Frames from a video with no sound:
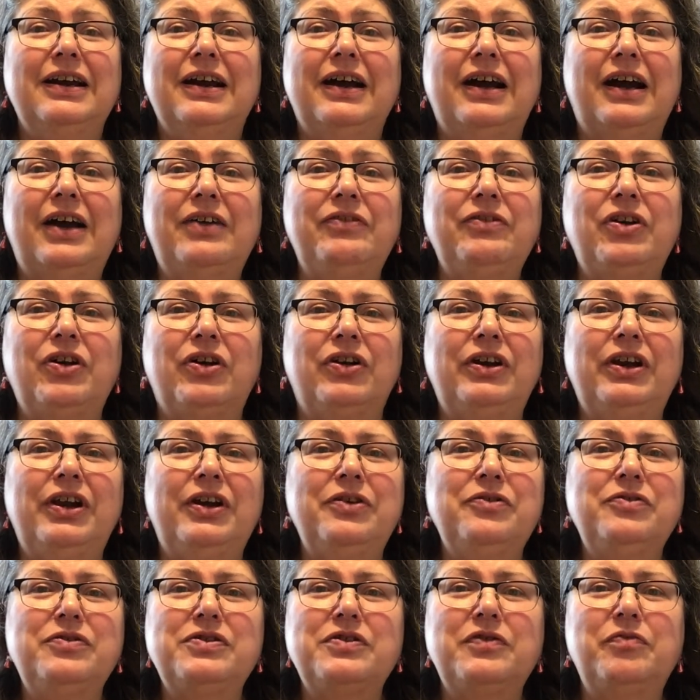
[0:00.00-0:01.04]
I've got
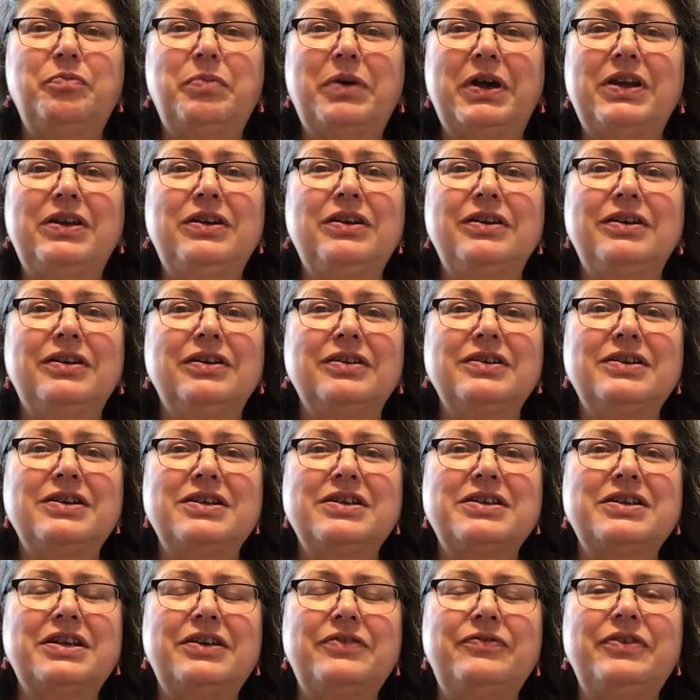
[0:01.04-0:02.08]
loads of buttons and it's
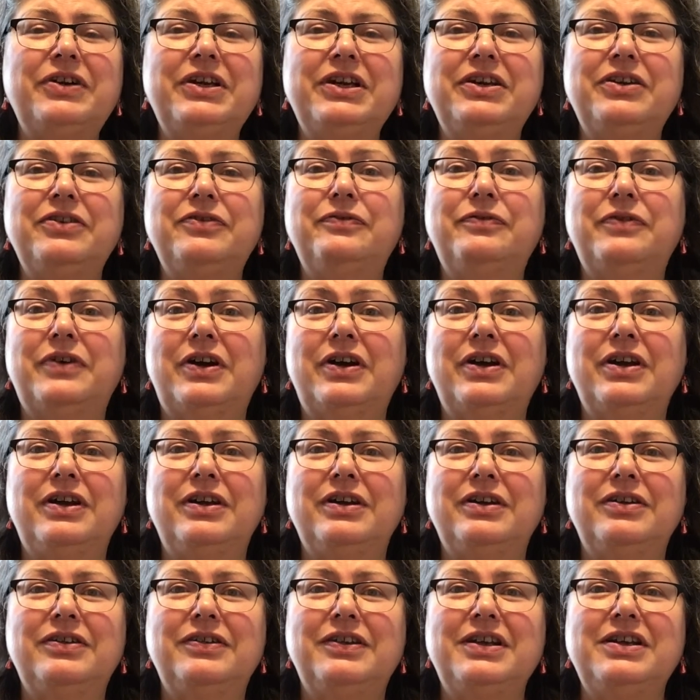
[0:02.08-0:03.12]
lovely to find
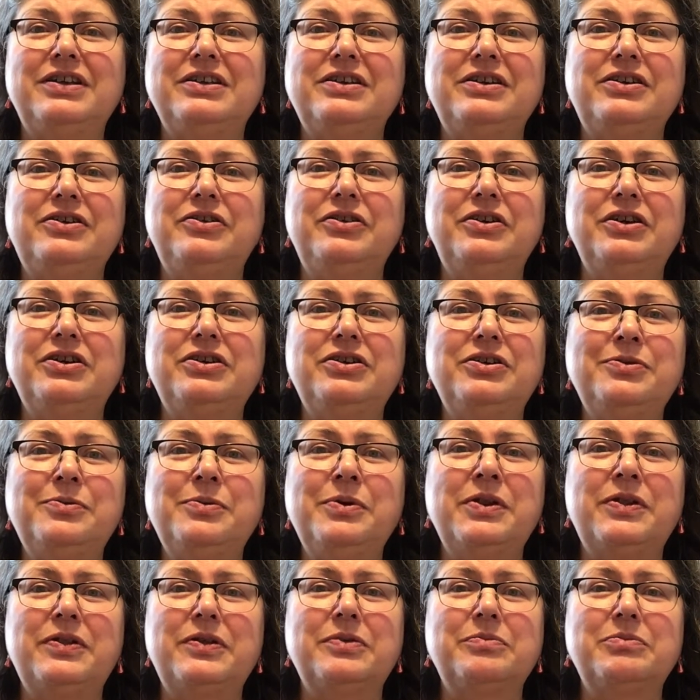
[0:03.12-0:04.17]
things that you can do
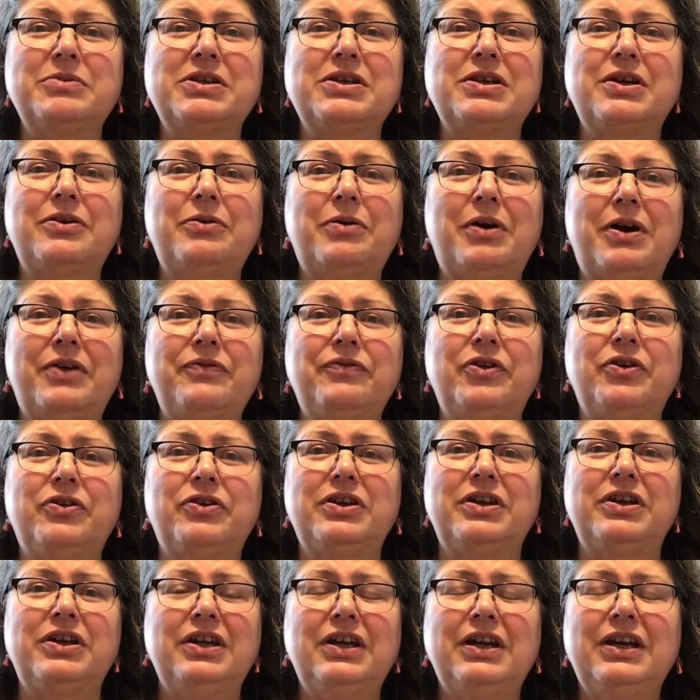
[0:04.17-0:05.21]
with them. So I've got
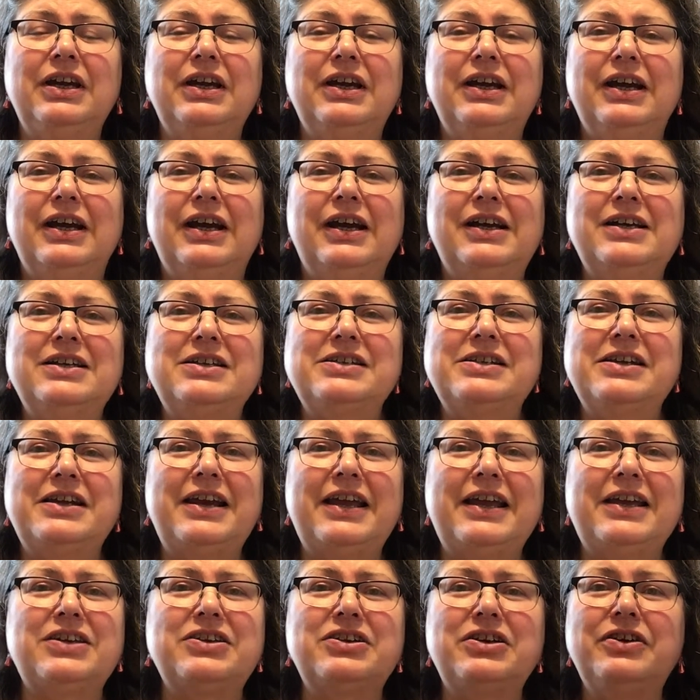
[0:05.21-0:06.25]
a
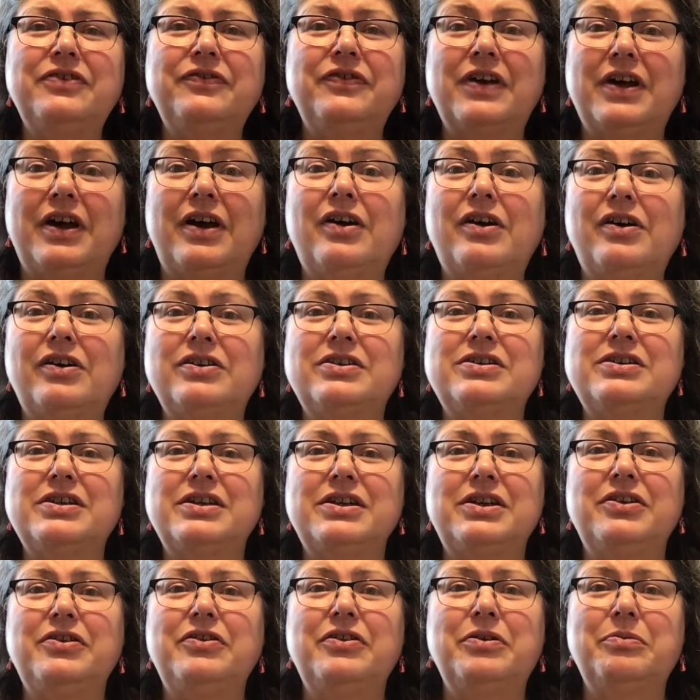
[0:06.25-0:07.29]
selection of cards that
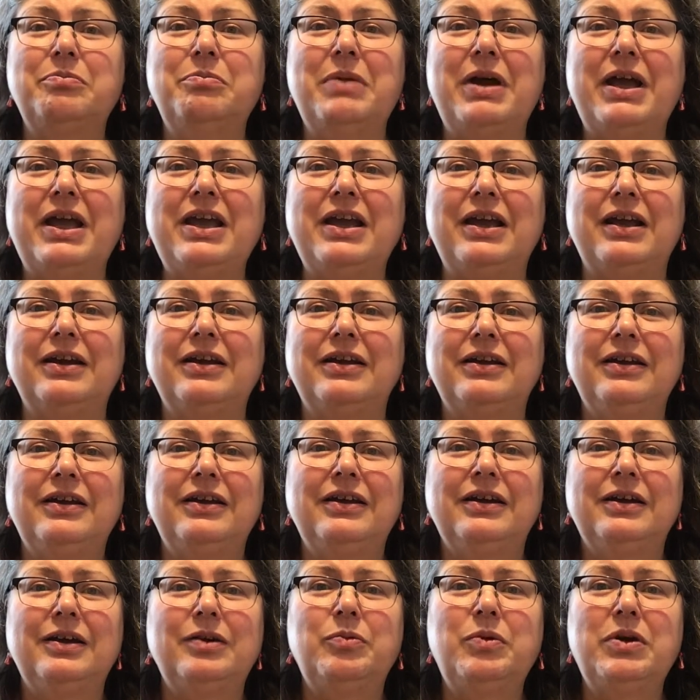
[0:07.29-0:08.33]
you can make
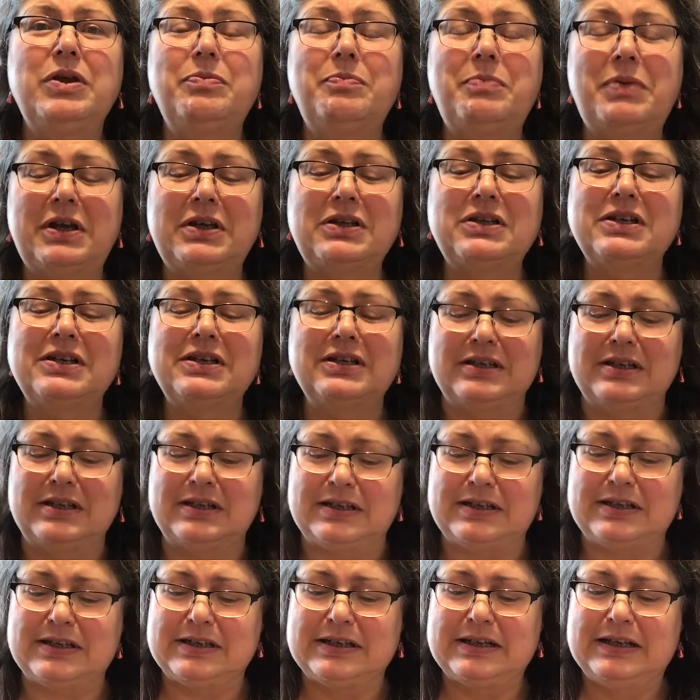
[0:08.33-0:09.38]
with buttons.